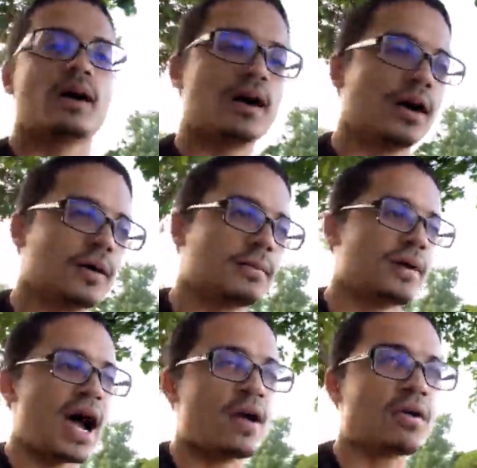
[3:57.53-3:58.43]
Um,
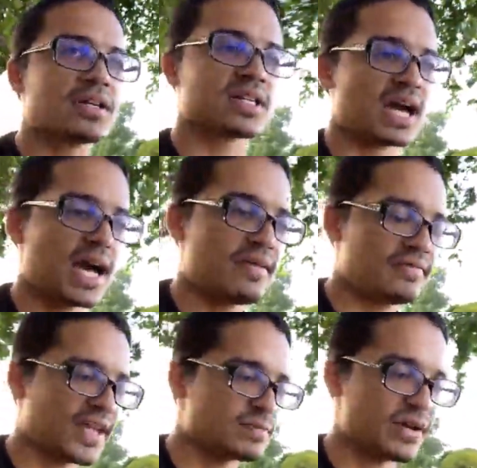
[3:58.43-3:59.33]
Ioka's a guy
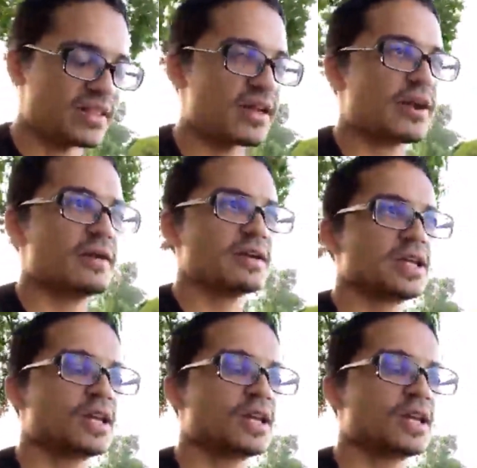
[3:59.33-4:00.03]
that's been in there. You